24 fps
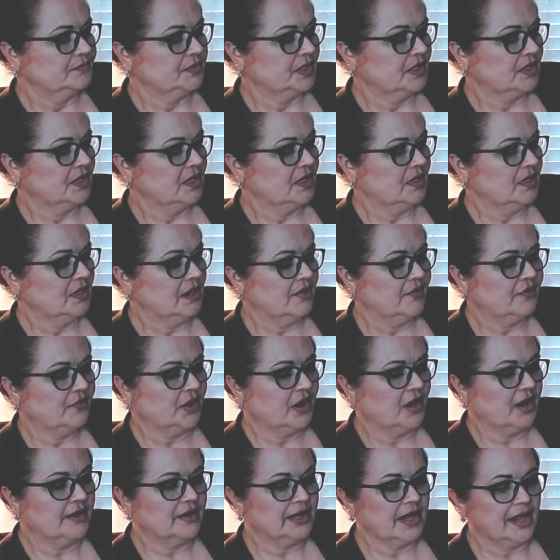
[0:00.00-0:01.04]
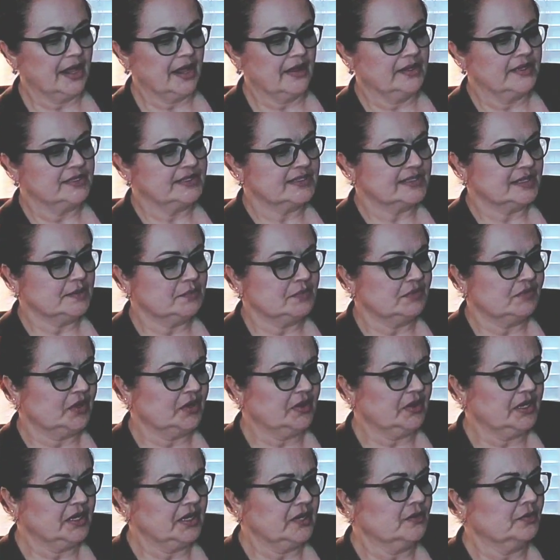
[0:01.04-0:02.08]
Uh, I forgot now. It seemed
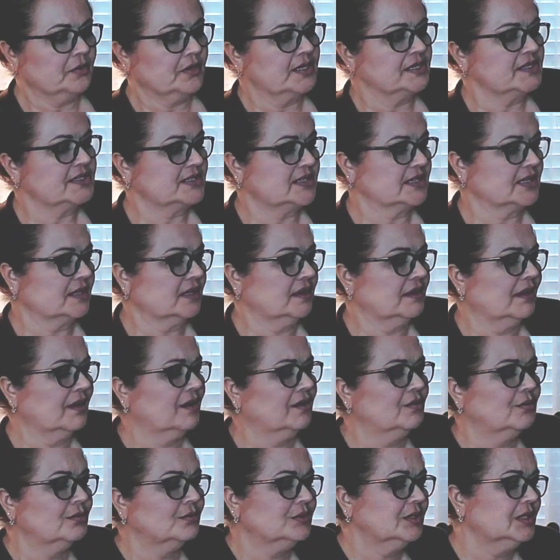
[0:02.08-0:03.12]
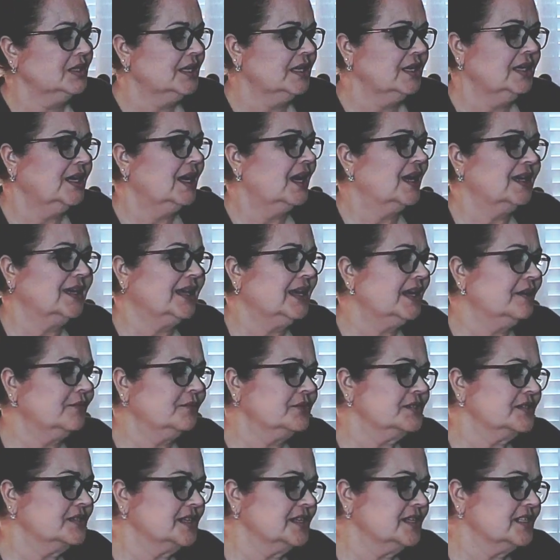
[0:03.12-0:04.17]
very interesting. Oh, I can't
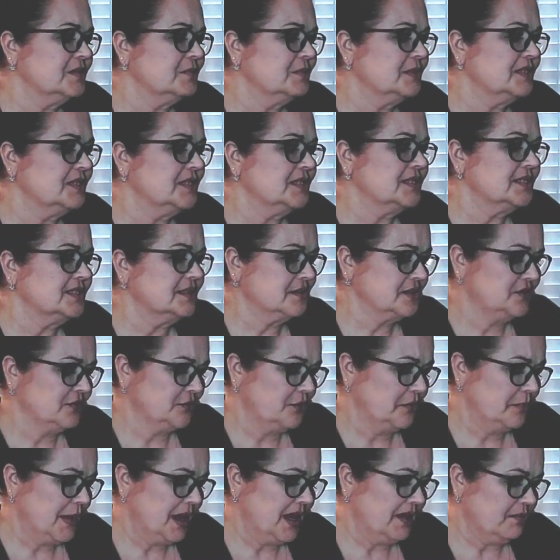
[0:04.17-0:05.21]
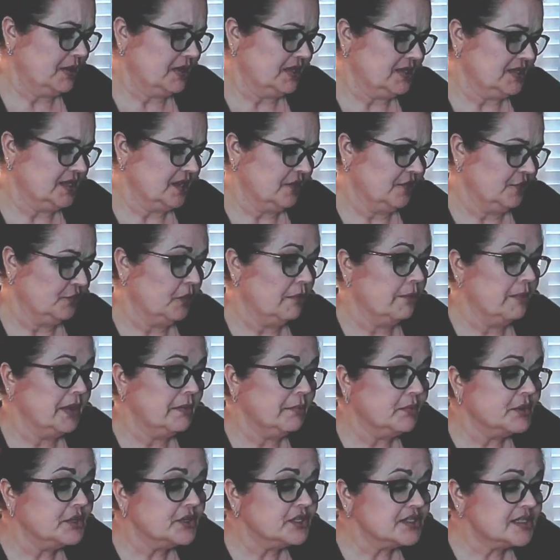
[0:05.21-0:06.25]
resist, but just to remind myself,
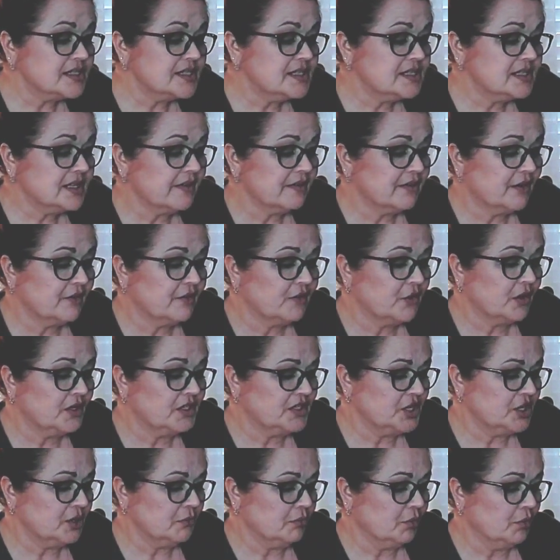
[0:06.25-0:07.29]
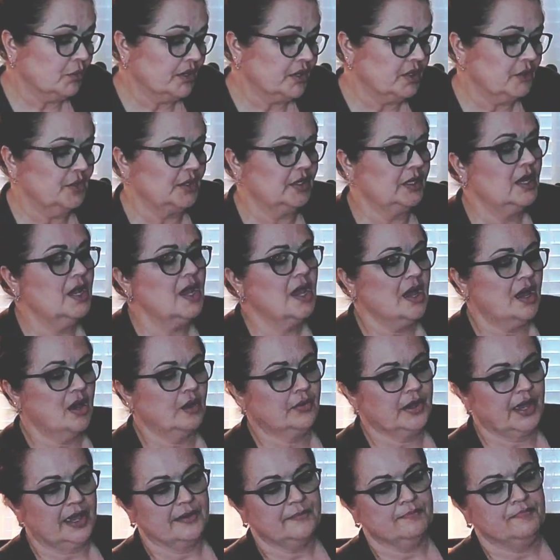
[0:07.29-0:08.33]
Remembrances of a Frontier Boyhood.
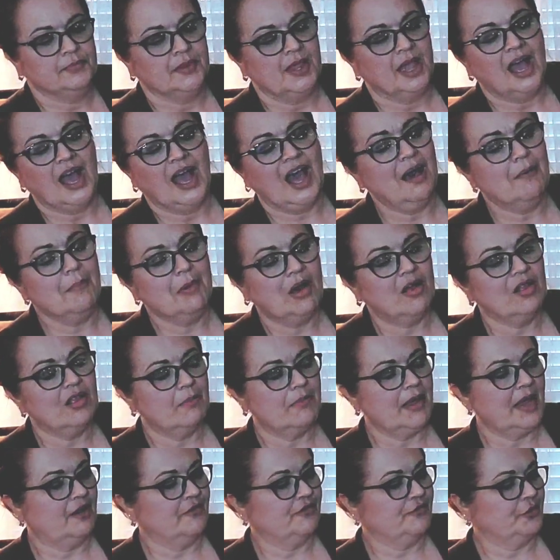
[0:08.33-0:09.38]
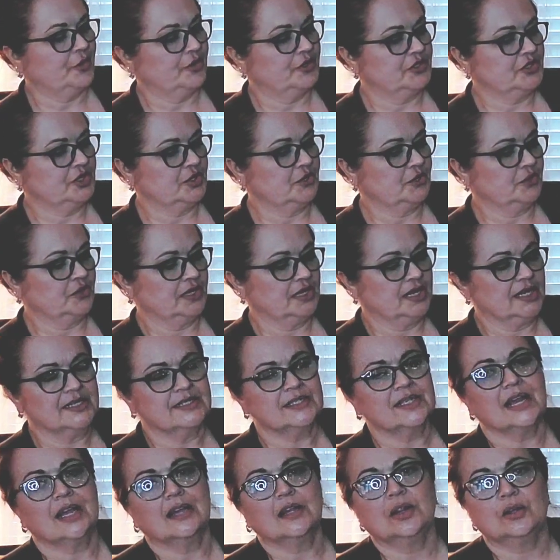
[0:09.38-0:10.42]
Okay, I'm all about frontier
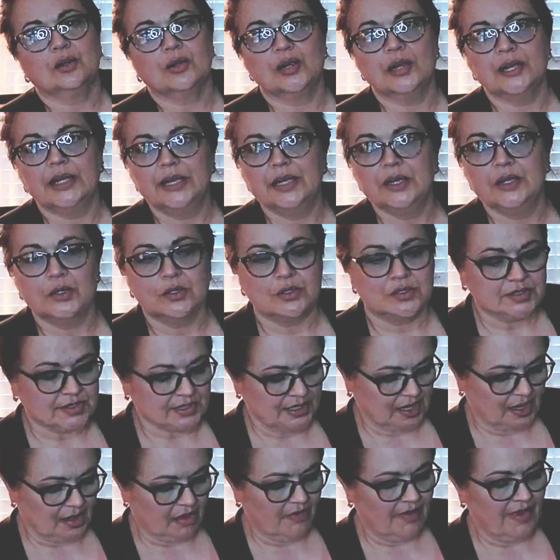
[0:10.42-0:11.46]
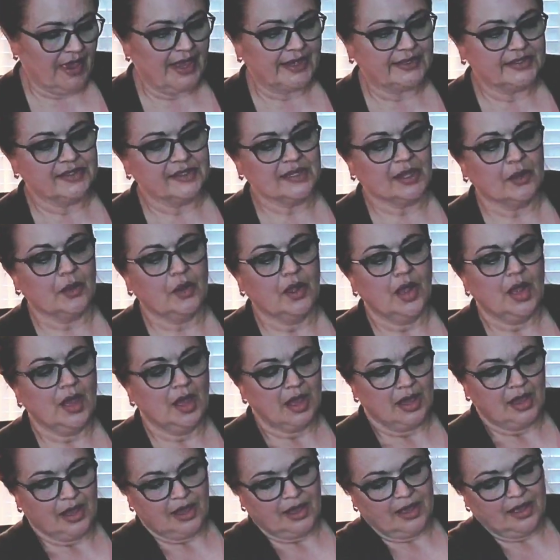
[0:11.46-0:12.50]
things like Laura Ingalls and all that. So
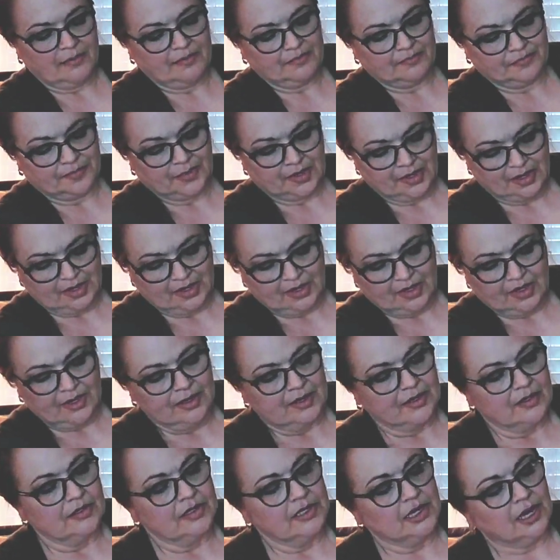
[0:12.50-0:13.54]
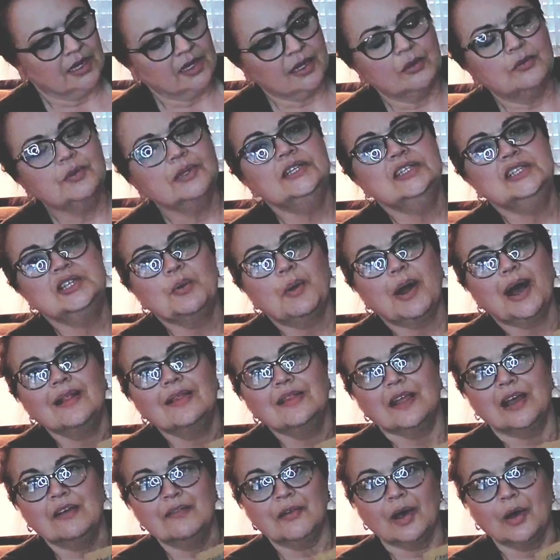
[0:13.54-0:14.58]
um, not only do I
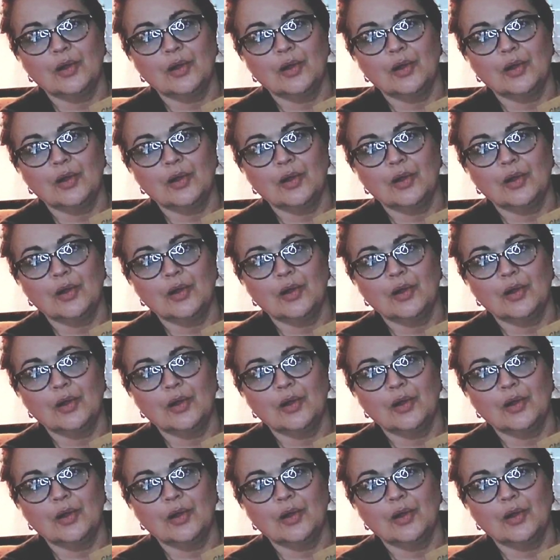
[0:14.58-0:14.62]
love